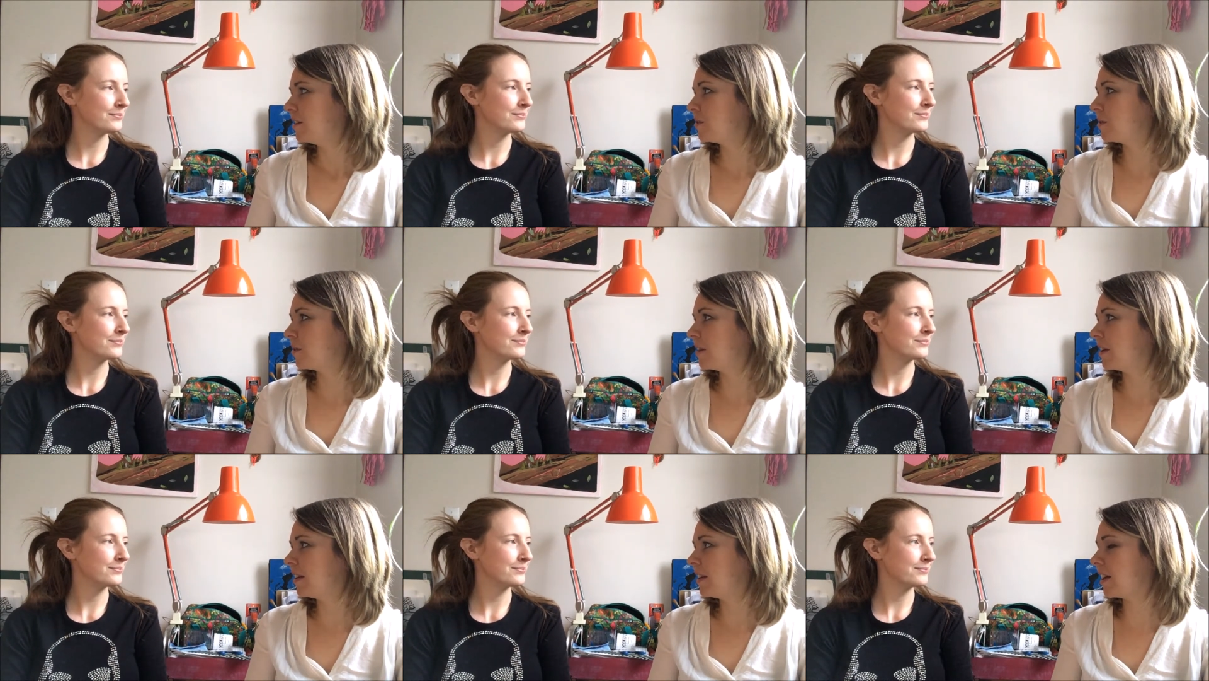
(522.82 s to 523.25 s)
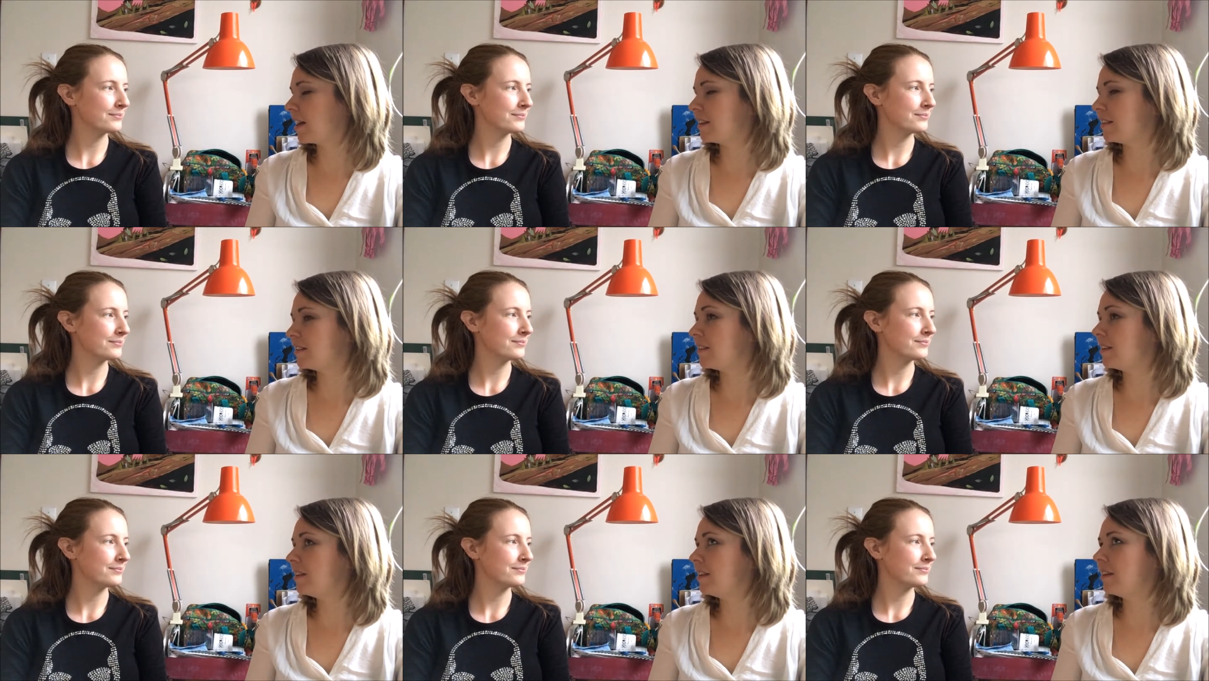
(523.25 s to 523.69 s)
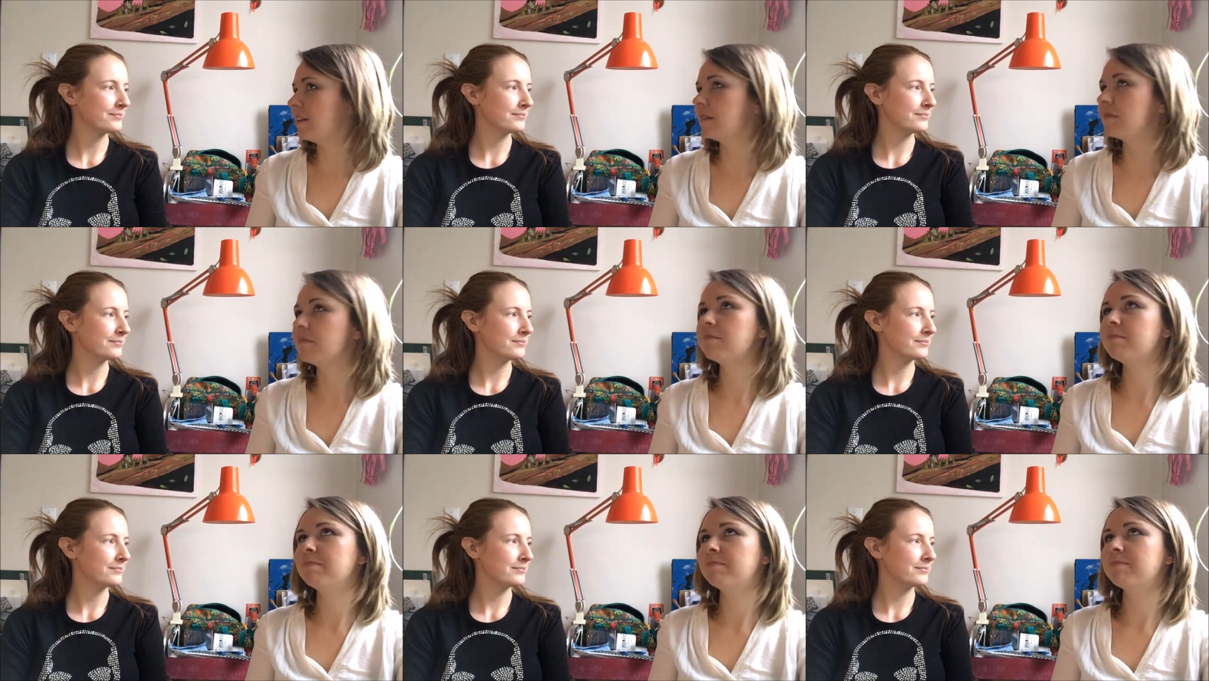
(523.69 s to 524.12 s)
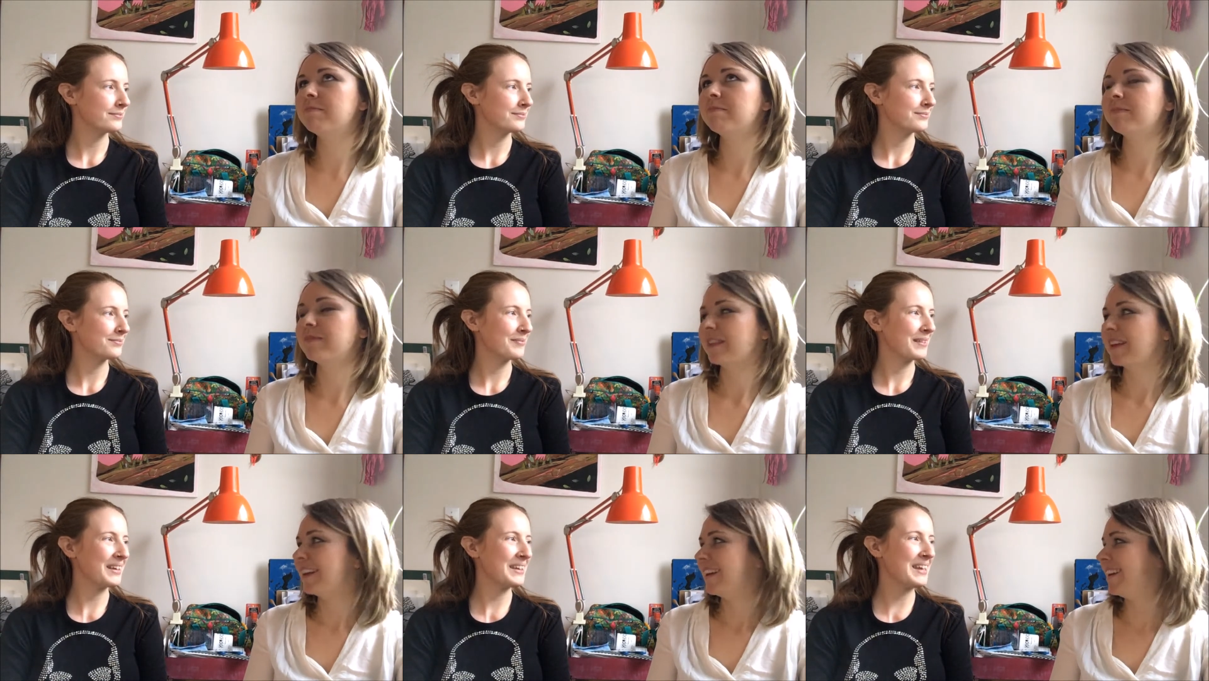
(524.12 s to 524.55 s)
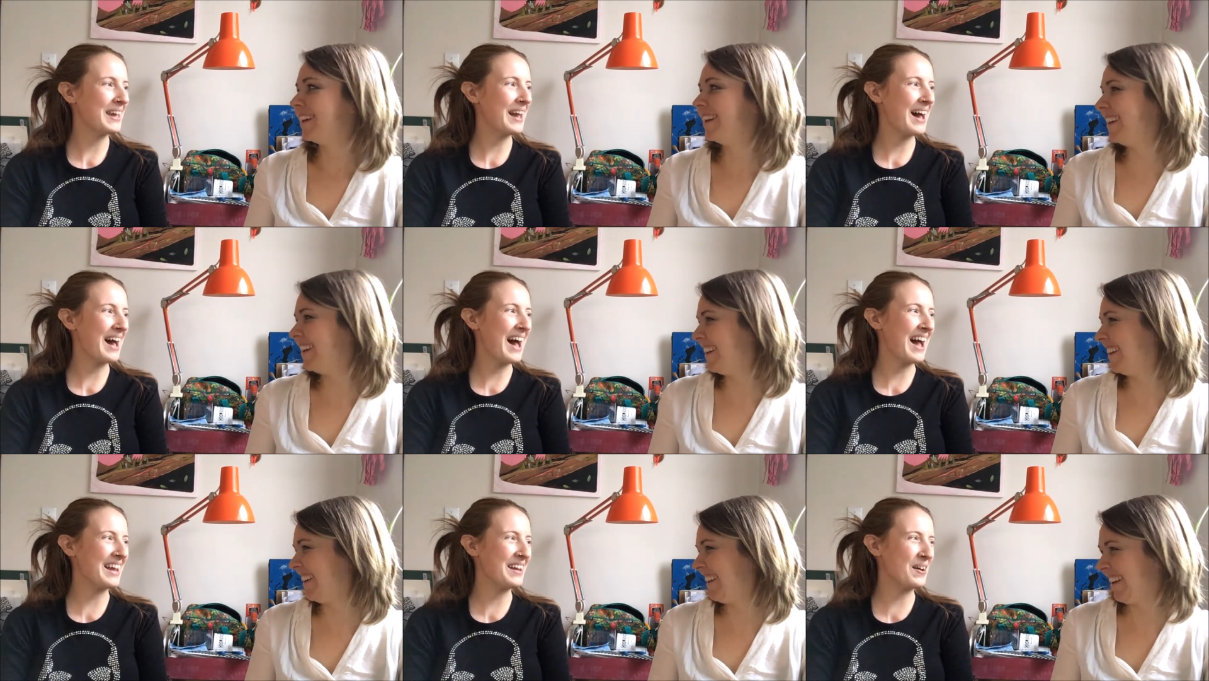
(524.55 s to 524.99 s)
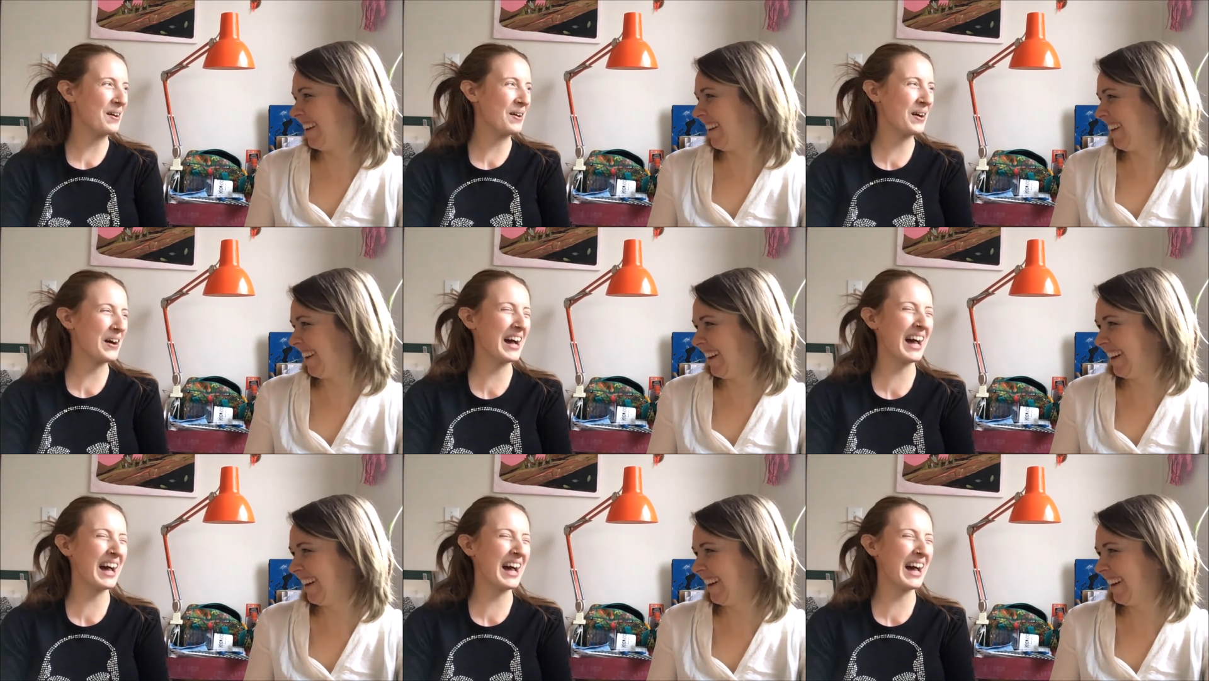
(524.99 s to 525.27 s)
Speaker 1: 2019. Yeah, I know.